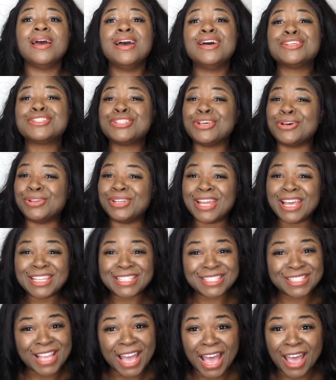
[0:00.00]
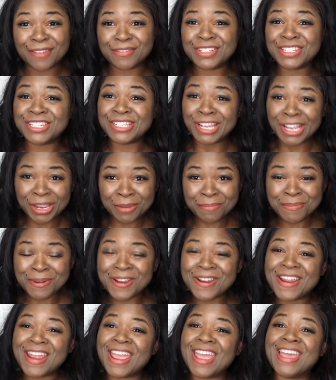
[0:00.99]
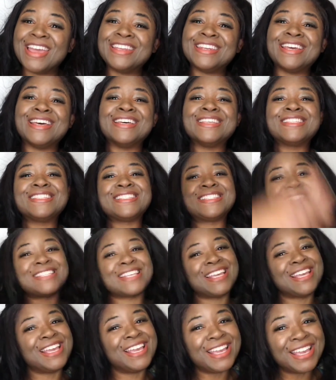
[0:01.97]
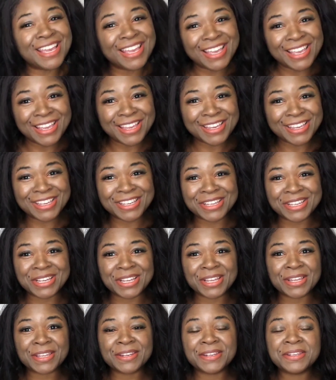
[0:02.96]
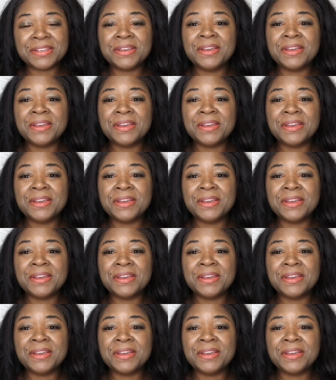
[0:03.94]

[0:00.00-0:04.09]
So let's dive deeper and ascend.